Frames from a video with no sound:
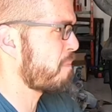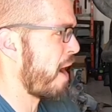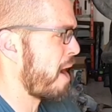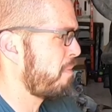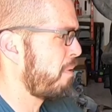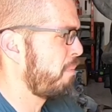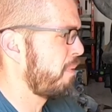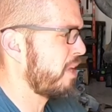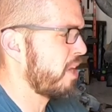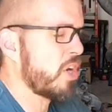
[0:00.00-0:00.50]

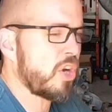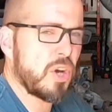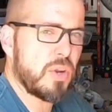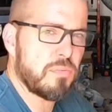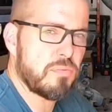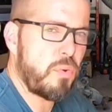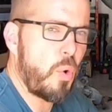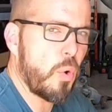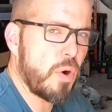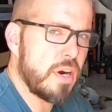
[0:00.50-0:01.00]
probably a good
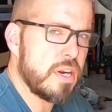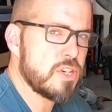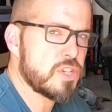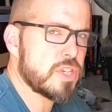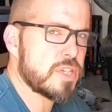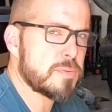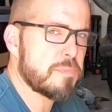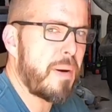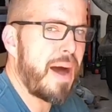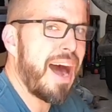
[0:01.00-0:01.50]
4
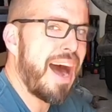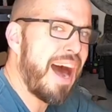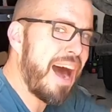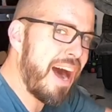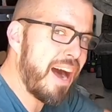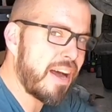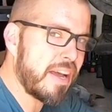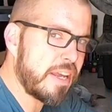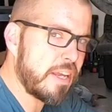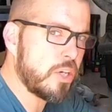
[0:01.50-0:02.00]
inches
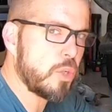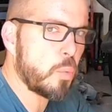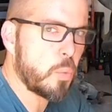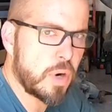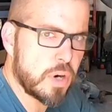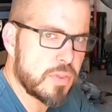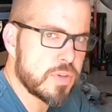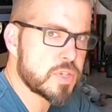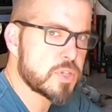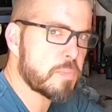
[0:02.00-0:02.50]
behind
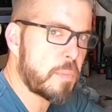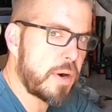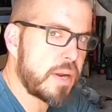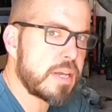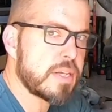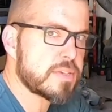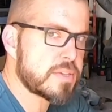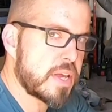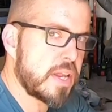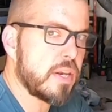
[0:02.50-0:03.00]
where the spring
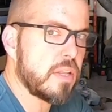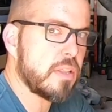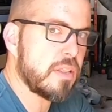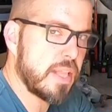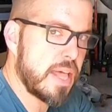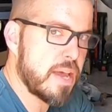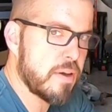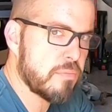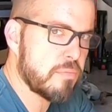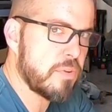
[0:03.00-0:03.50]
is gonna
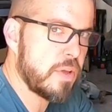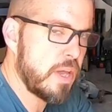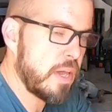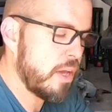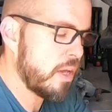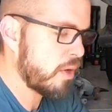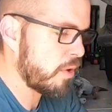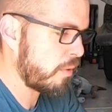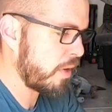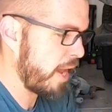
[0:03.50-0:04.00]
live,
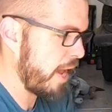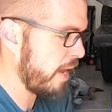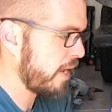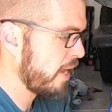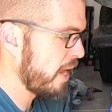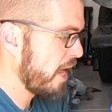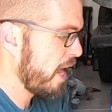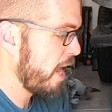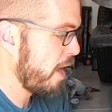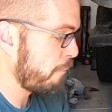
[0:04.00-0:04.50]
okay?
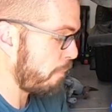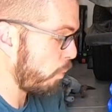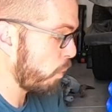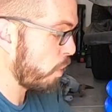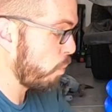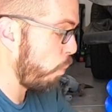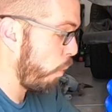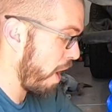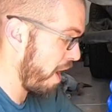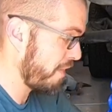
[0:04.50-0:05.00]
But
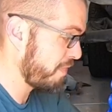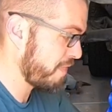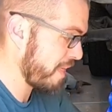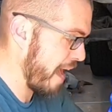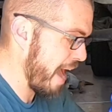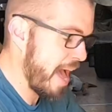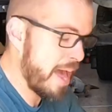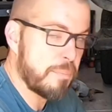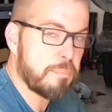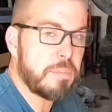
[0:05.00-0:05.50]
we want
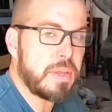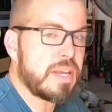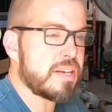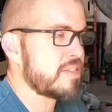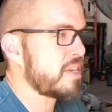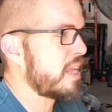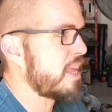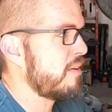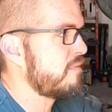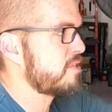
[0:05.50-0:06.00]
that
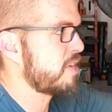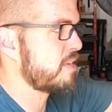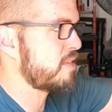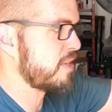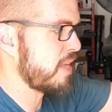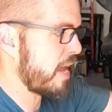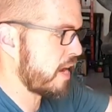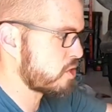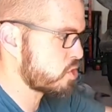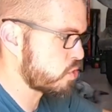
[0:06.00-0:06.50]
because it gives us
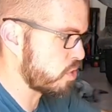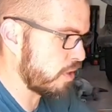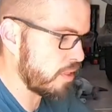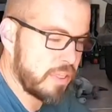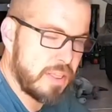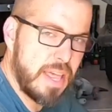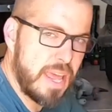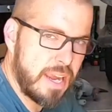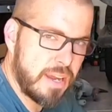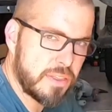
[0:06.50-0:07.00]
the extra
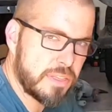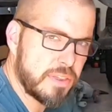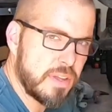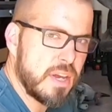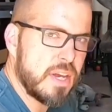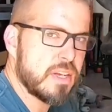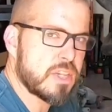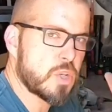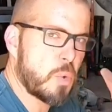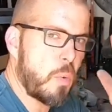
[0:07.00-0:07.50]
link
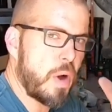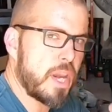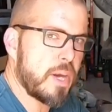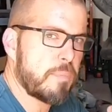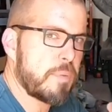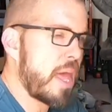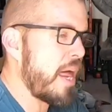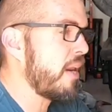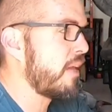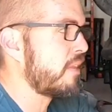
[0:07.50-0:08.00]
to wind
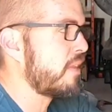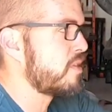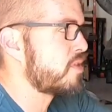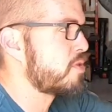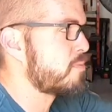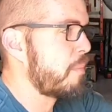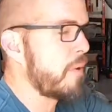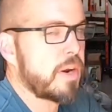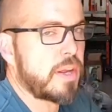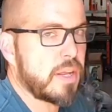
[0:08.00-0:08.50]
up getting this
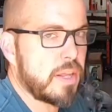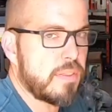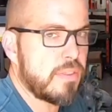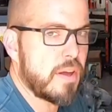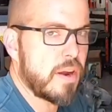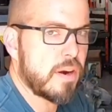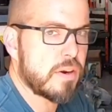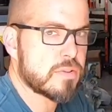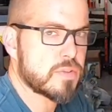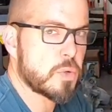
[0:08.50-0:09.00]
spring in
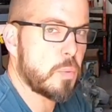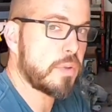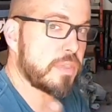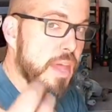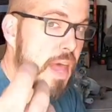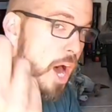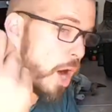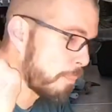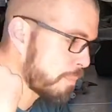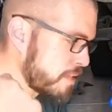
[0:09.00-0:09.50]
there. So with
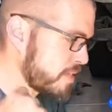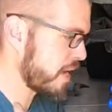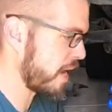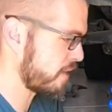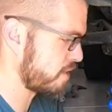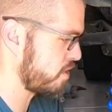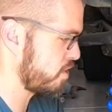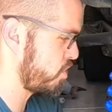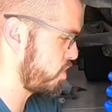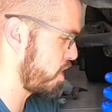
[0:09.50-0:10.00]
the help of
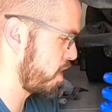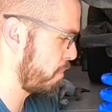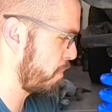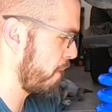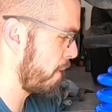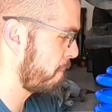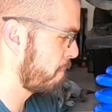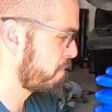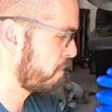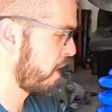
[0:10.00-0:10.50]
Texas
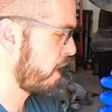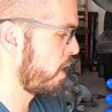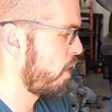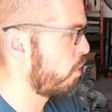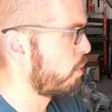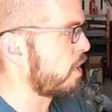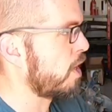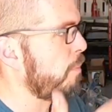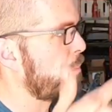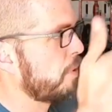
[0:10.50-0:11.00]
Jeeper,
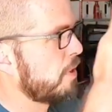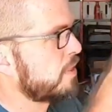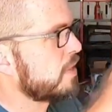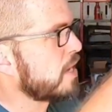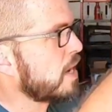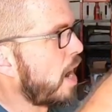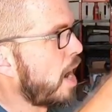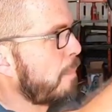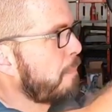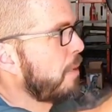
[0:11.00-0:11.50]
I'm gonna put
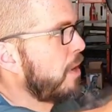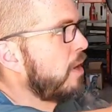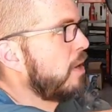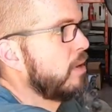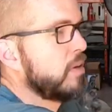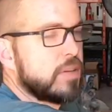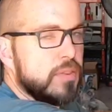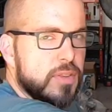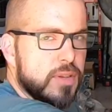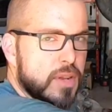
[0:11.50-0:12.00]
the
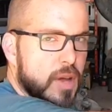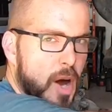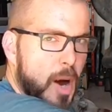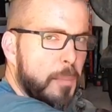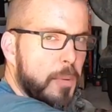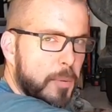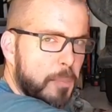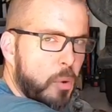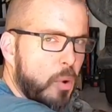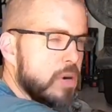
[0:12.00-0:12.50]

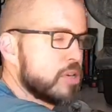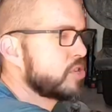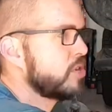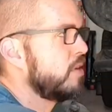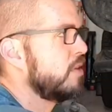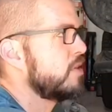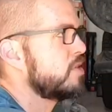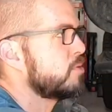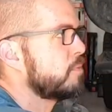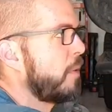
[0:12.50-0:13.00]
upper portion
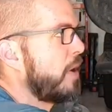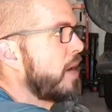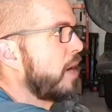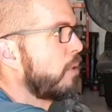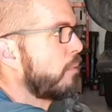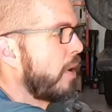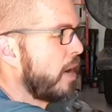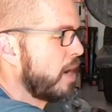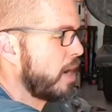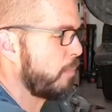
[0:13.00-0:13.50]
of the
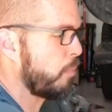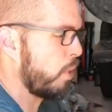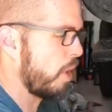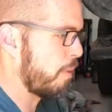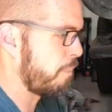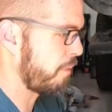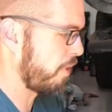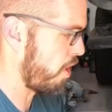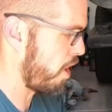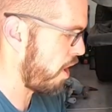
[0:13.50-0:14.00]
spring right up
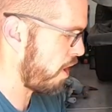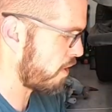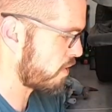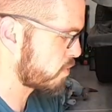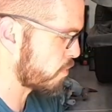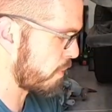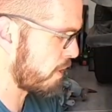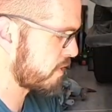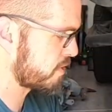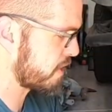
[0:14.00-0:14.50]
where it
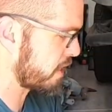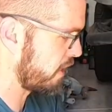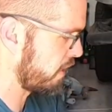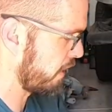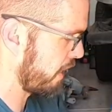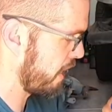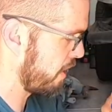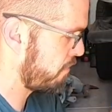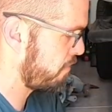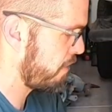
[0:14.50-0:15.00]
belongs, where it's
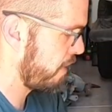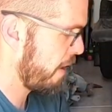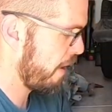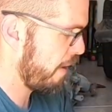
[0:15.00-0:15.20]
gonna live.